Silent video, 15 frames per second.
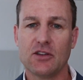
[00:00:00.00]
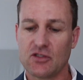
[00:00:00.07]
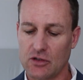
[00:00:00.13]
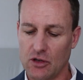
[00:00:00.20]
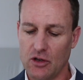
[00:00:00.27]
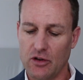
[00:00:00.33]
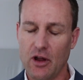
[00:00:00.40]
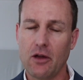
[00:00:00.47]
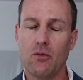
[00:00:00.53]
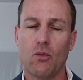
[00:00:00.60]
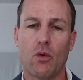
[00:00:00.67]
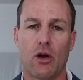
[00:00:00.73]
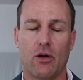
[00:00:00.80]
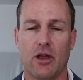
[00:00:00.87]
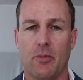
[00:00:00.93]
so you don't
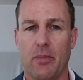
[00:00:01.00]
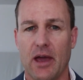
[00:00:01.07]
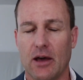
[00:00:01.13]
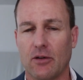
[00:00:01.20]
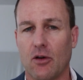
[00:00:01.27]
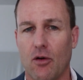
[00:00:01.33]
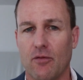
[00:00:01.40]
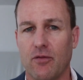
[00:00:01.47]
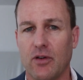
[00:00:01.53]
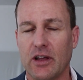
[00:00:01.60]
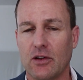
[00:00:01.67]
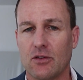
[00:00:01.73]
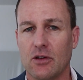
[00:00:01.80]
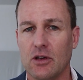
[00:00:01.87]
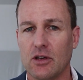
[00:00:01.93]
worry about
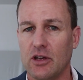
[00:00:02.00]
conflict.